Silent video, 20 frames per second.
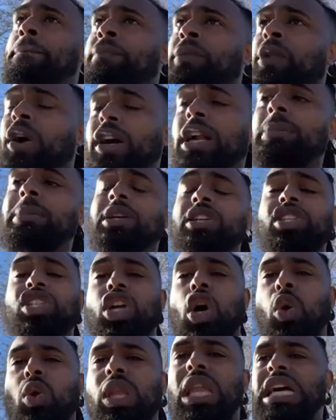are gonna be
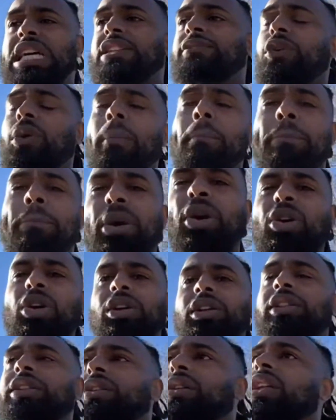so lustful, burned
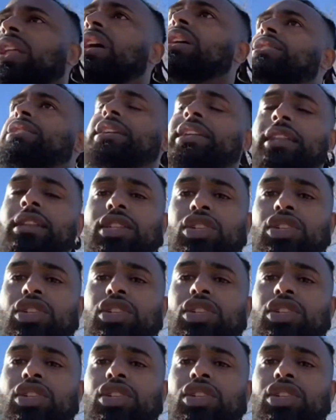in their lust, as the